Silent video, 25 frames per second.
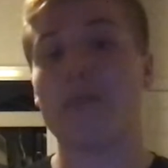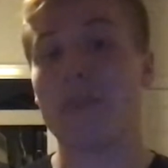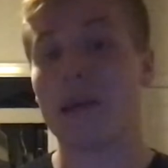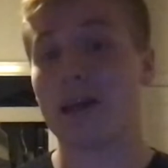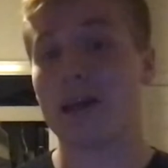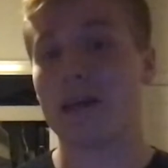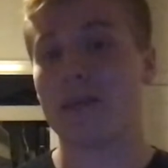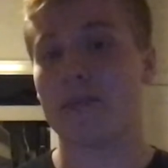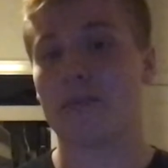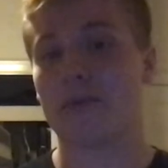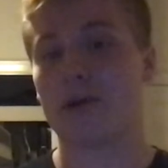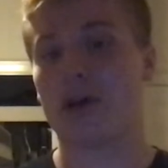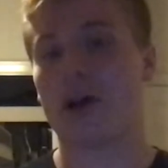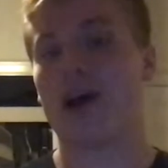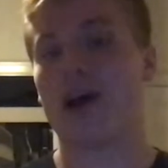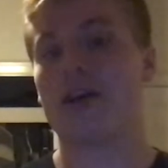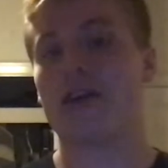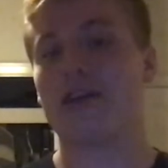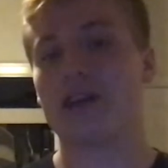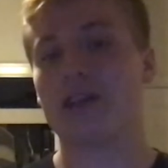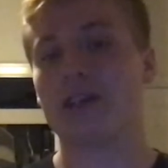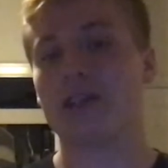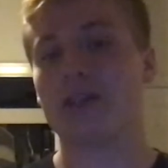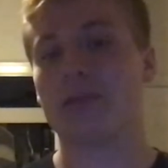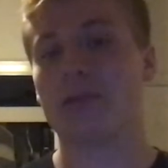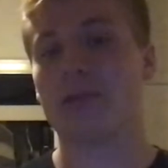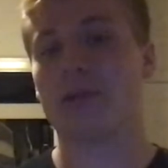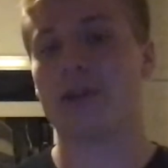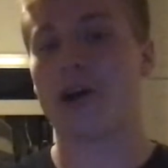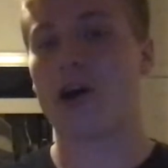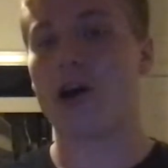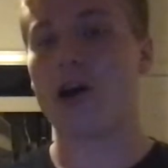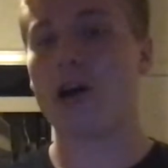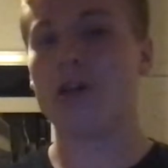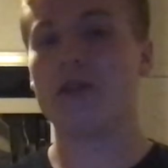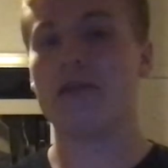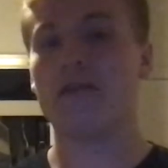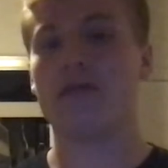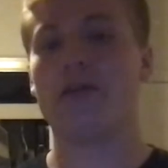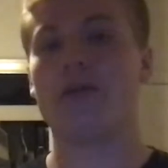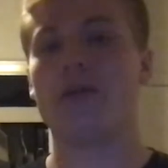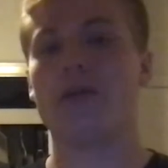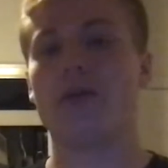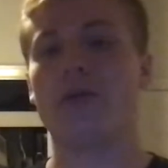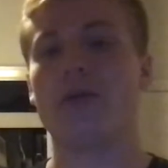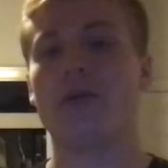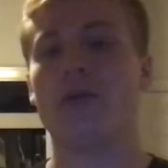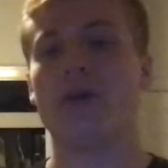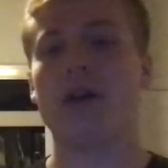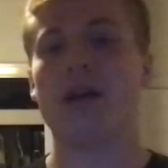making progress with all of
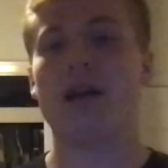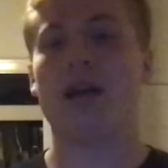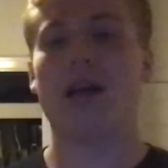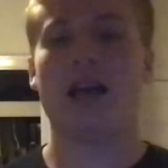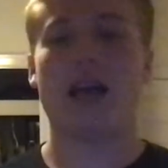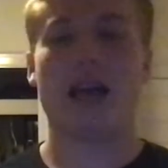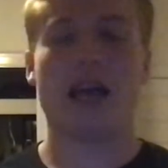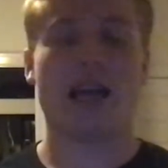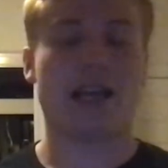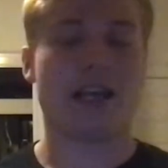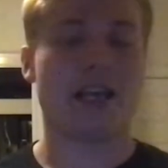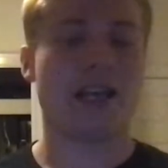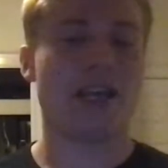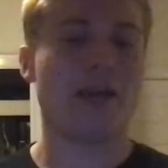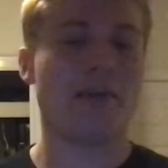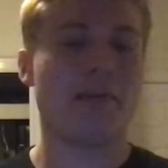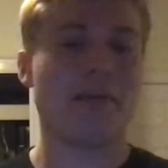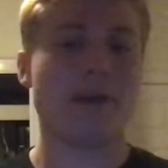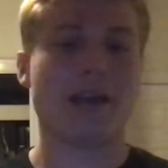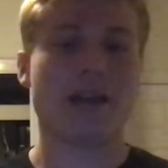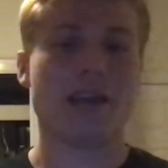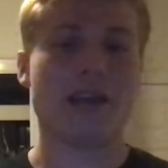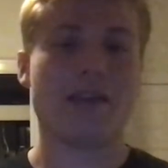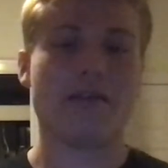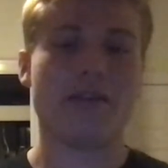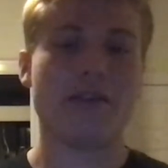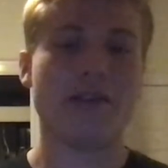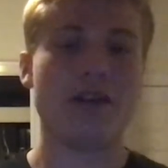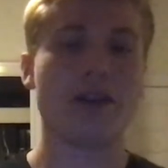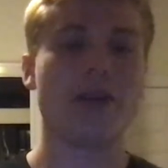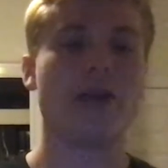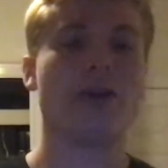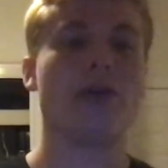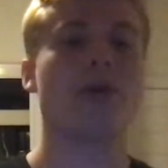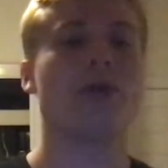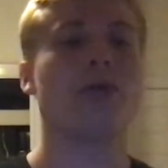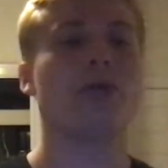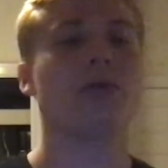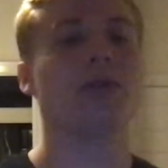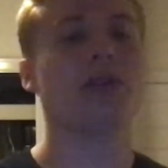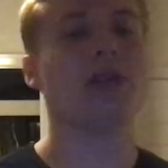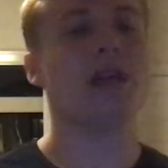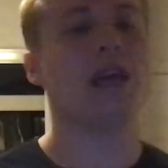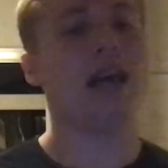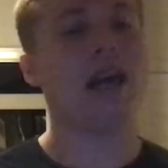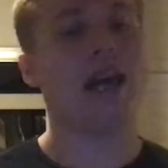you and keep making videos,